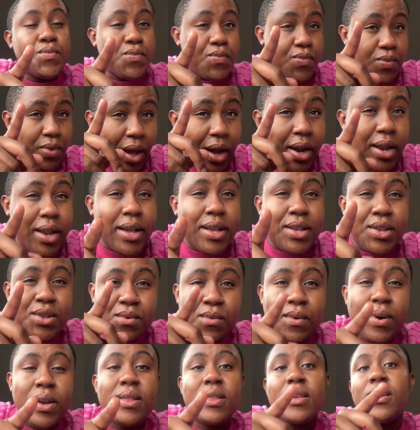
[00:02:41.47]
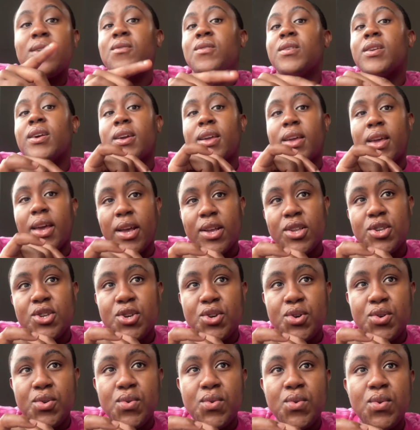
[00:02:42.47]
That is where they're going to catch
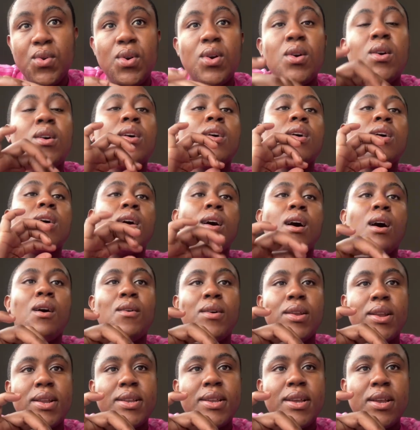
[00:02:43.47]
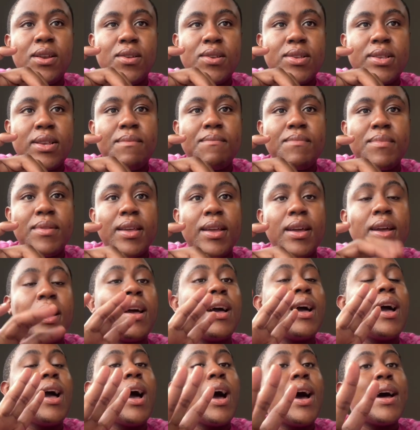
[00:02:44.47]
you. I want to tell you something.
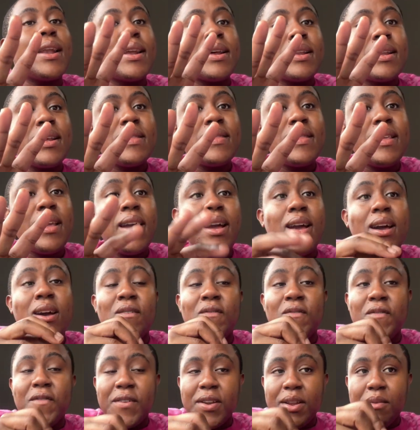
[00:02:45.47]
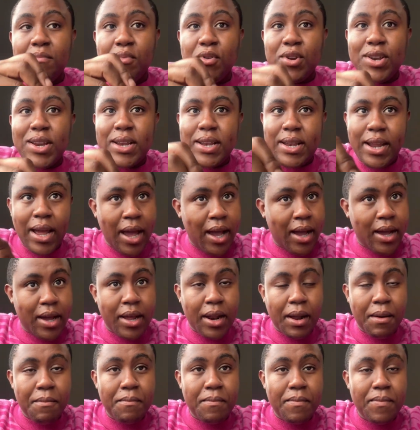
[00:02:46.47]
Another thing, a free body
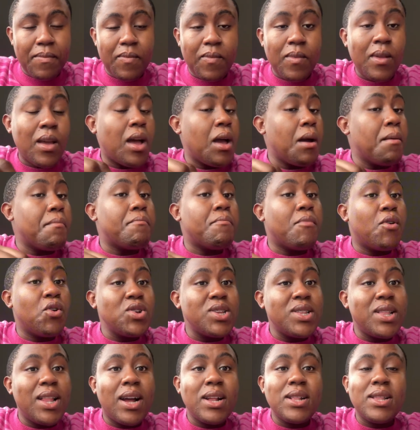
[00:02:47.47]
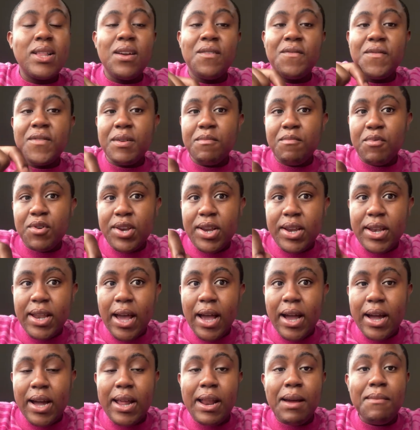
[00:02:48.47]
diagram. Most likely a free body
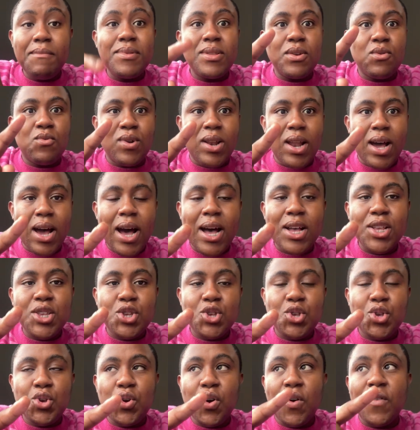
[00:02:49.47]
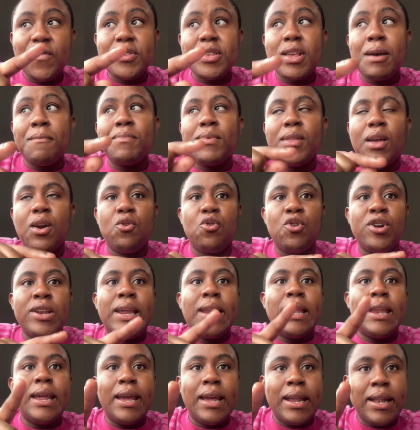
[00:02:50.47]
diagram, they will ask you of something on
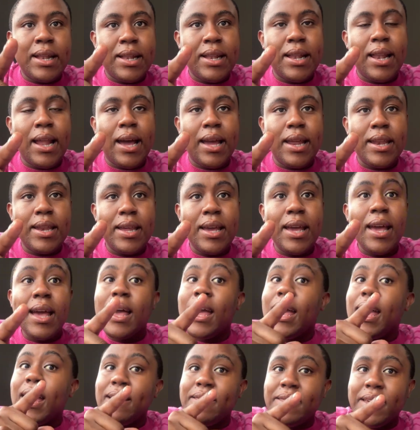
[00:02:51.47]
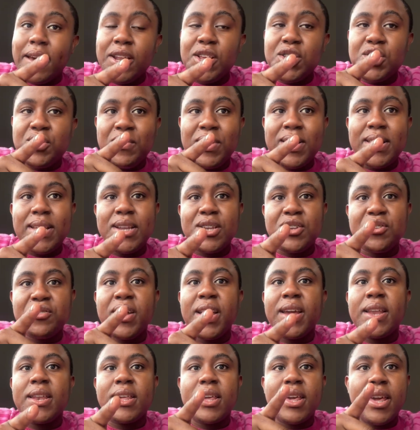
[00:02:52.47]
an incline and that is where they try
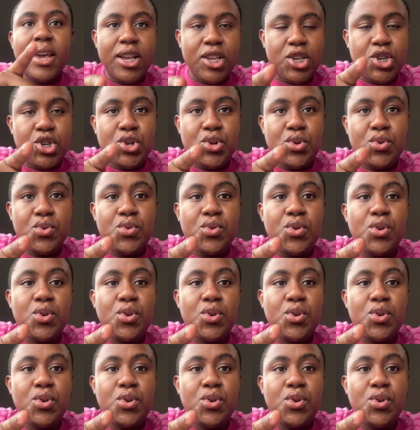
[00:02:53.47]
and catch you.